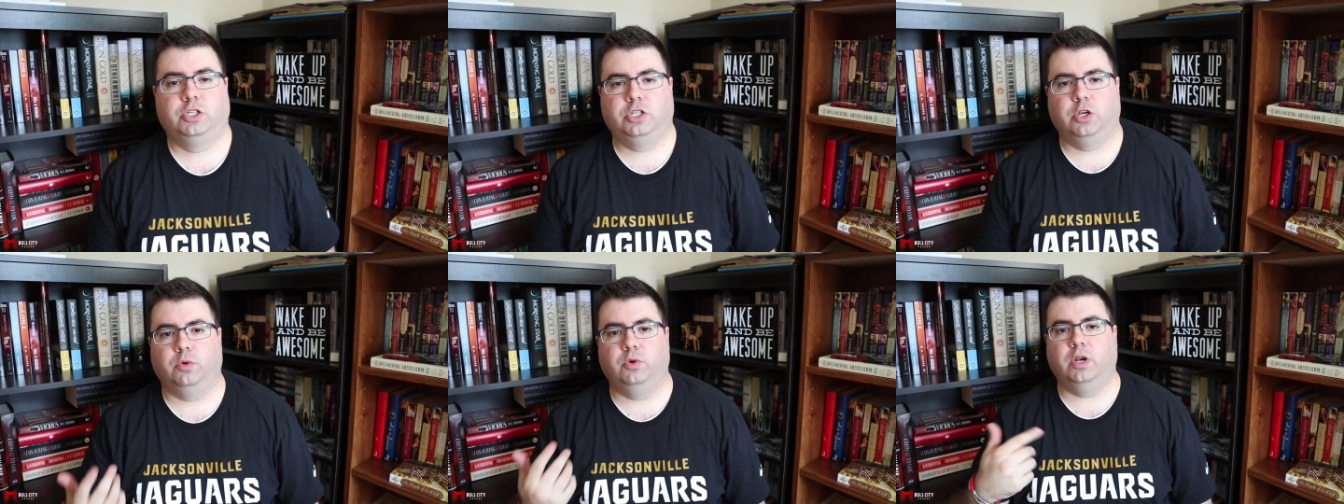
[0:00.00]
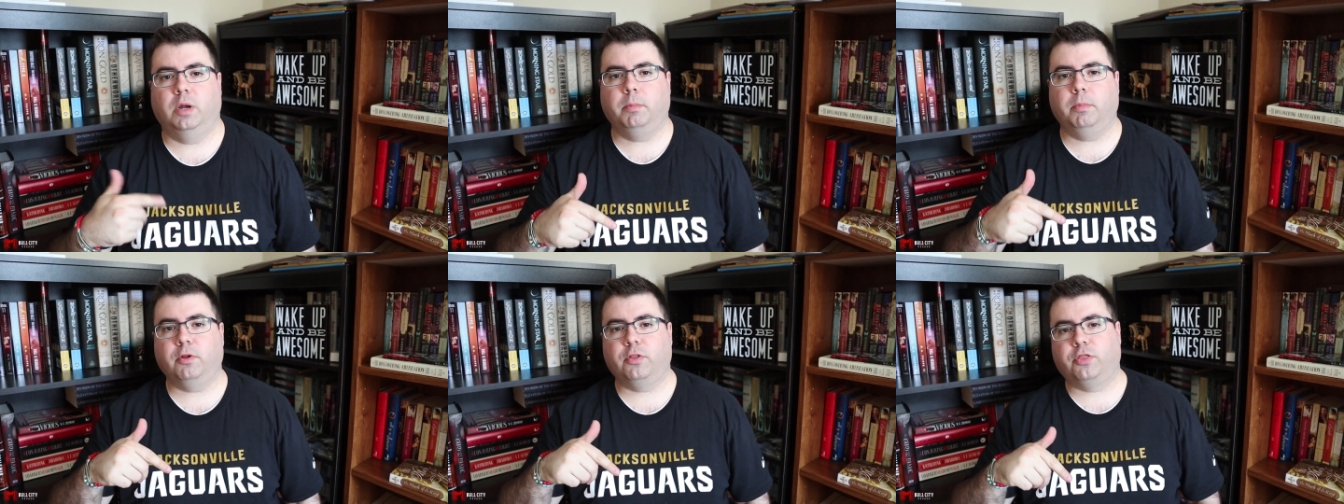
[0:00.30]
So
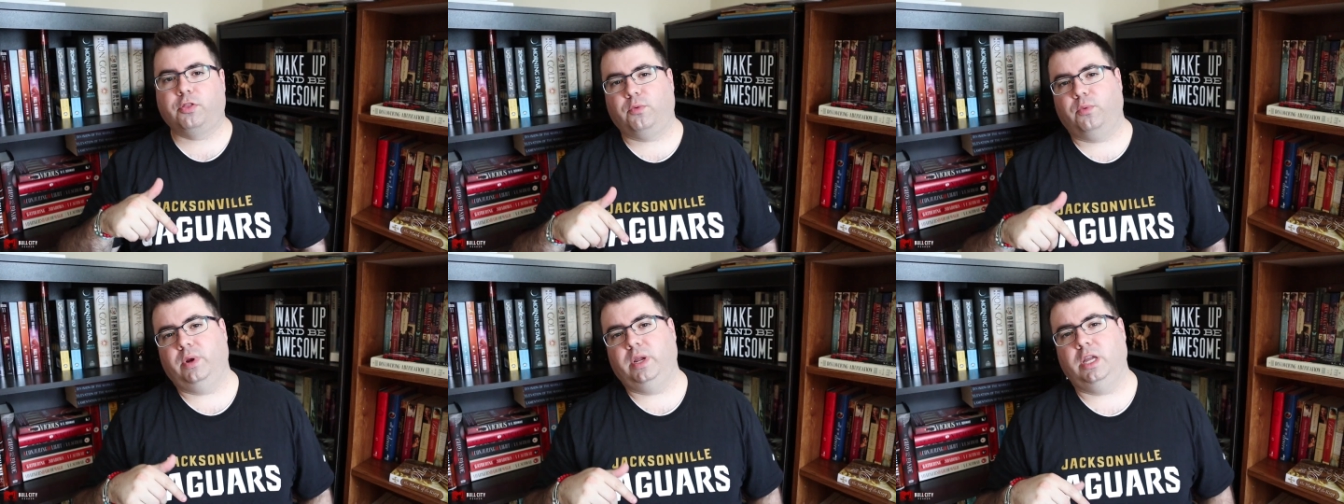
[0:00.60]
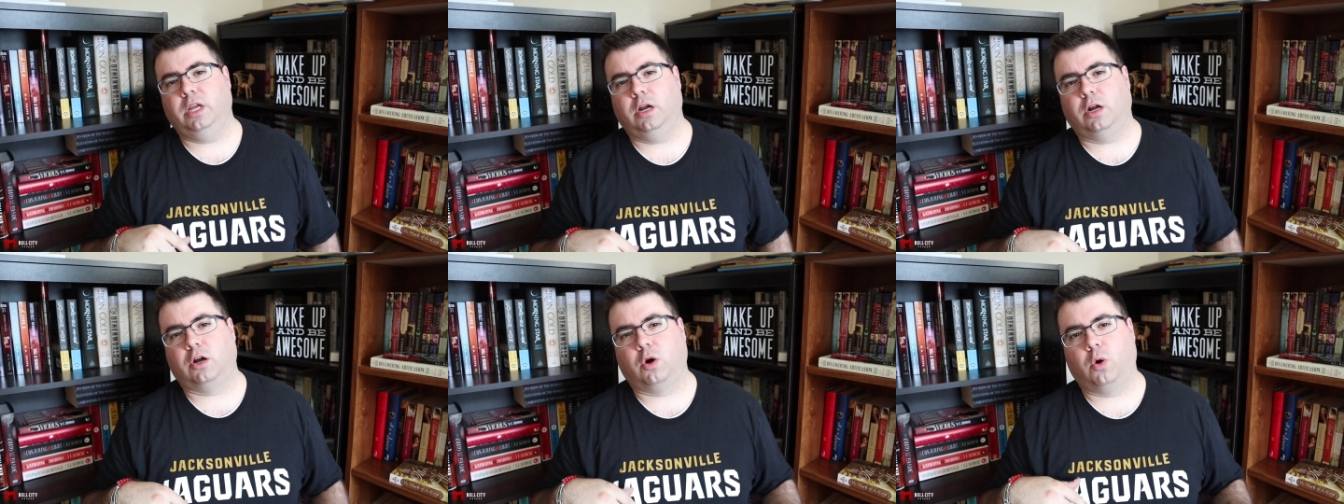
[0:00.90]
number
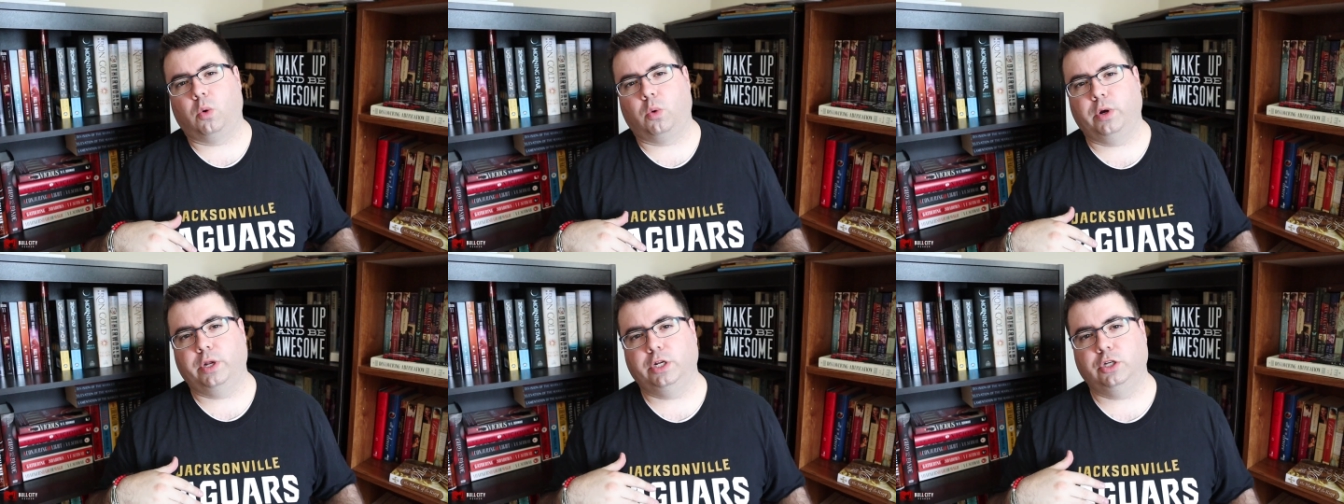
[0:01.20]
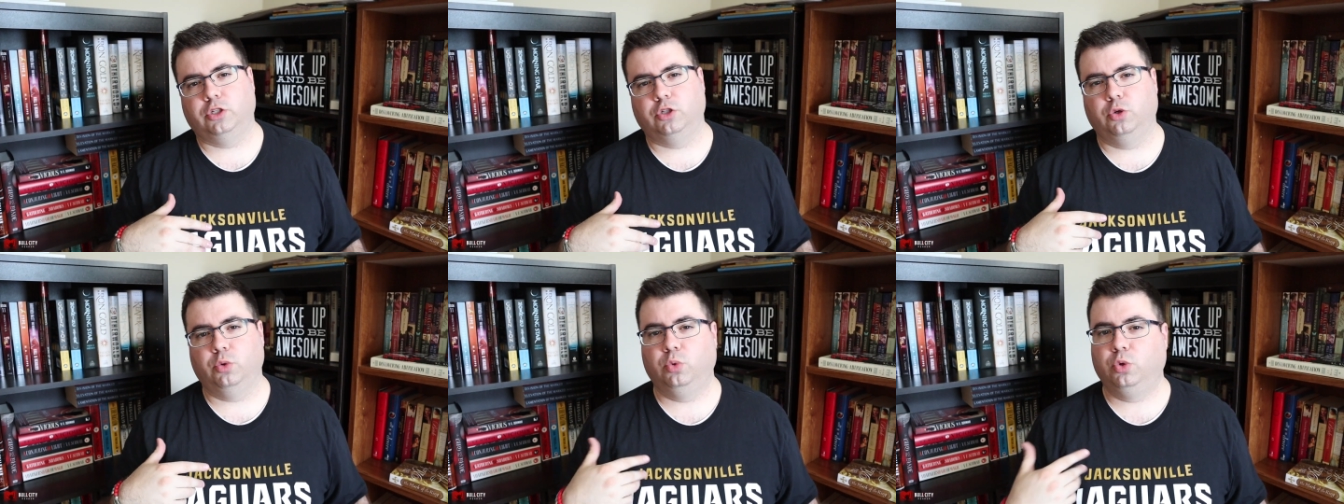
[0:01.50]
three,
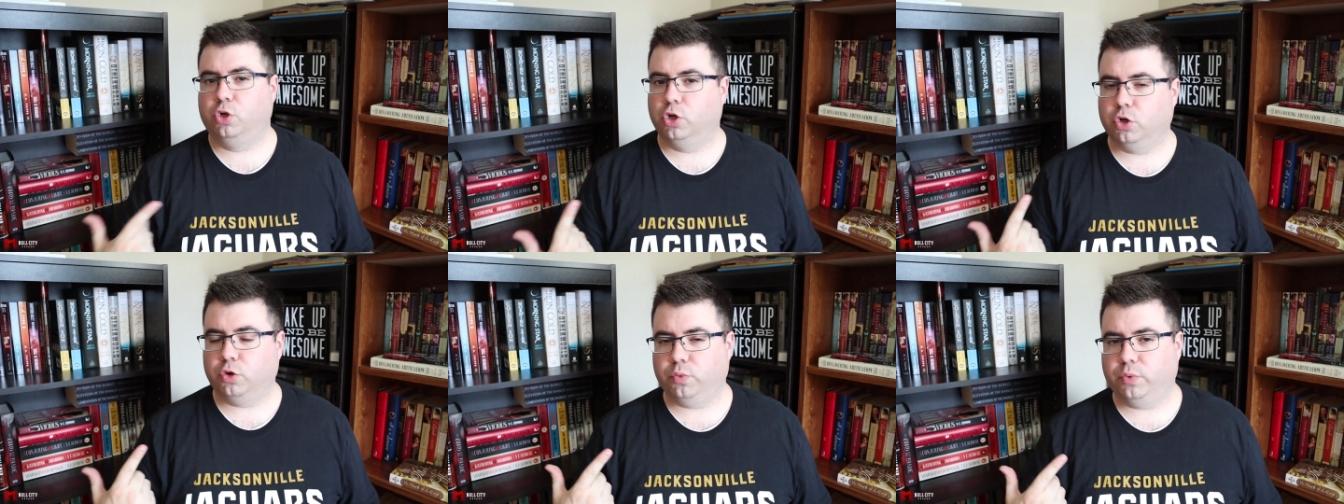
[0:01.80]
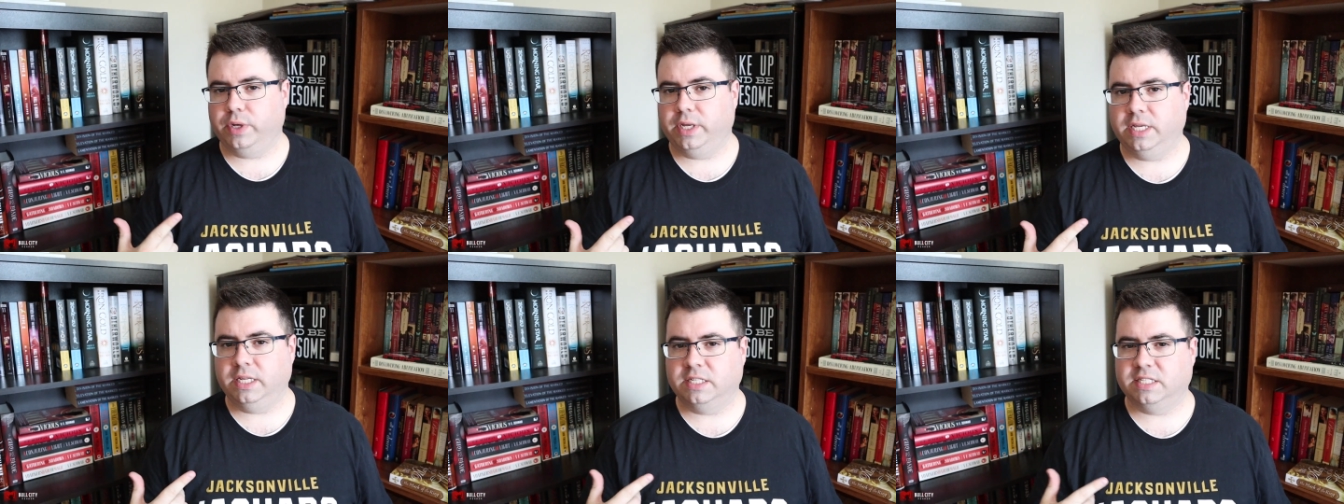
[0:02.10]
according to
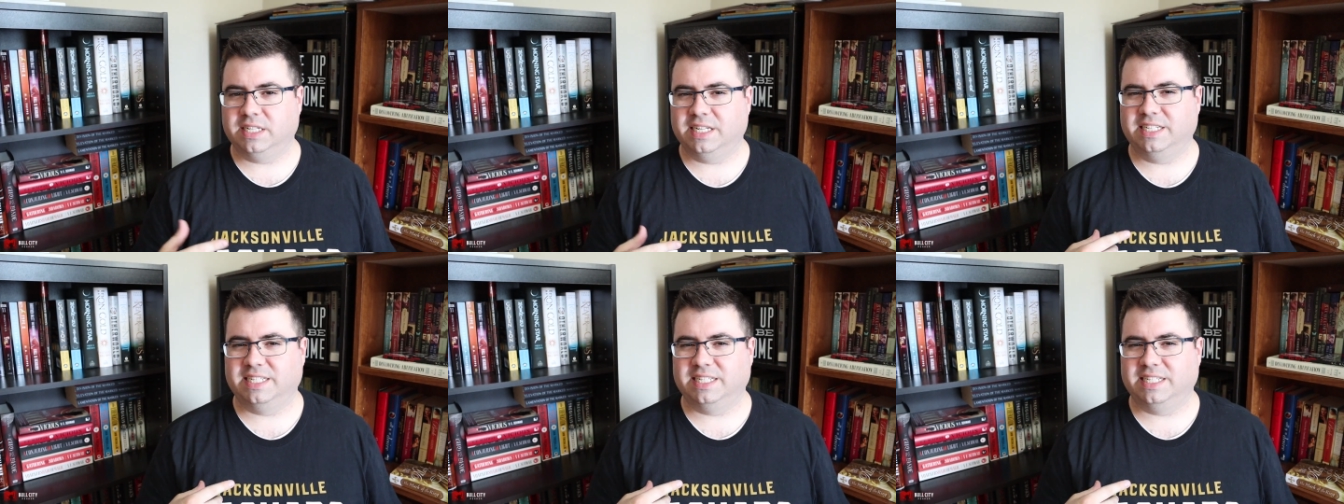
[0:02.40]
Goodreads,